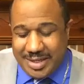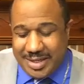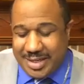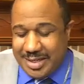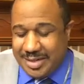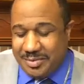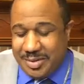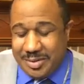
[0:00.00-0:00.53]

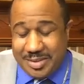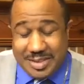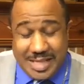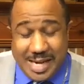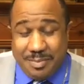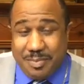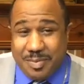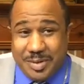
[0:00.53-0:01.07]
And if you're the
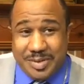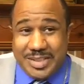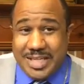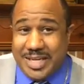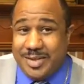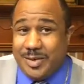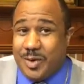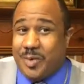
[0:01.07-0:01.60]
type of person
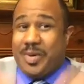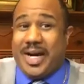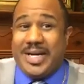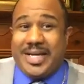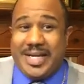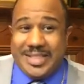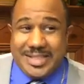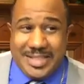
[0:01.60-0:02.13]
that
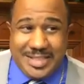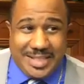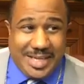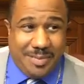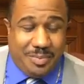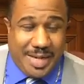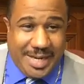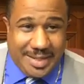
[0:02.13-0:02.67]
nobody has
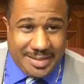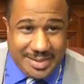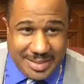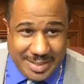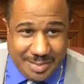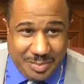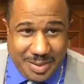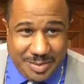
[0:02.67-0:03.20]
anything bad to
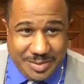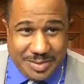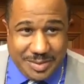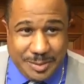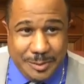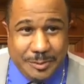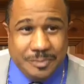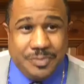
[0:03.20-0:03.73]
say about
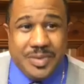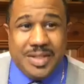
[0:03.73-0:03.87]
you,